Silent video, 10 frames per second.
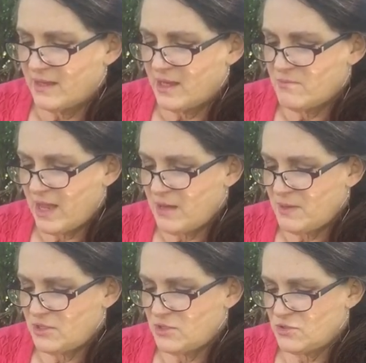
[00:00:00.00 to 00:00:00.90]
And
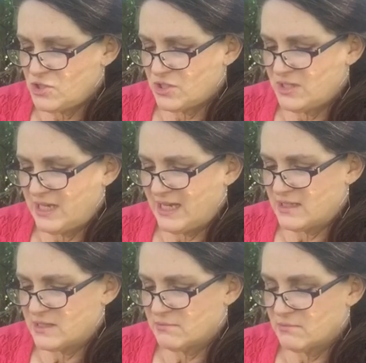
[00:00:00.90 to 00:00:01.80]
maybe you should
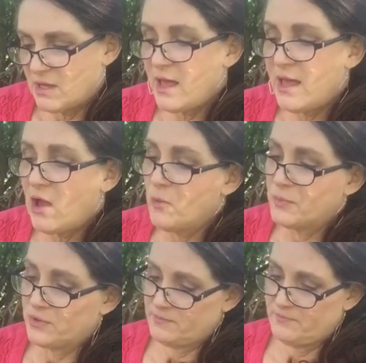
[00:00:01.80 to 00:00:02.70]
get a
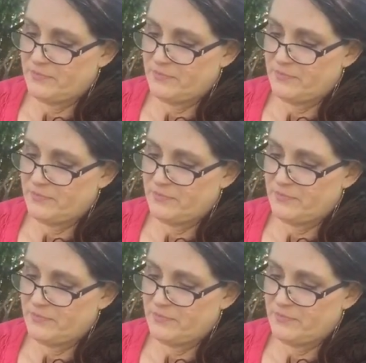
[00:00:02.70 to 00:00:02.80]
helper.